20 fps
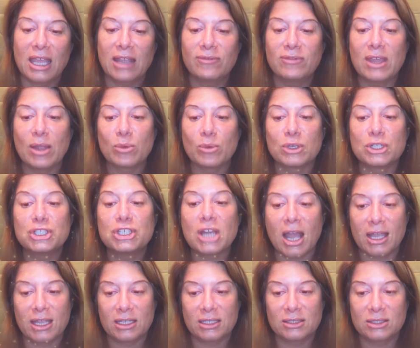if they were
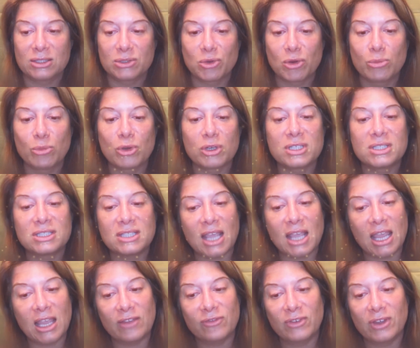giants or more
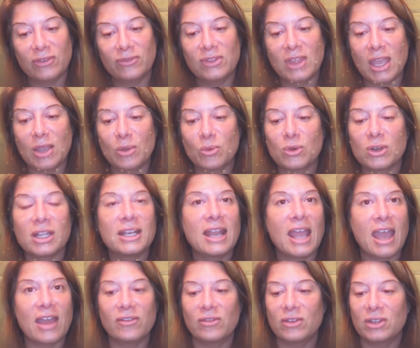safe if they were in
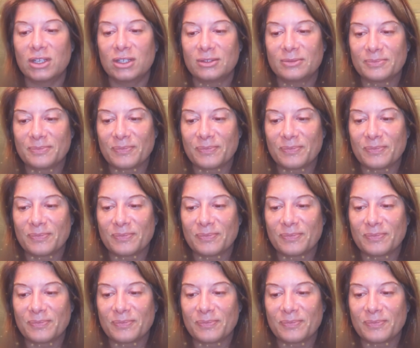heaven.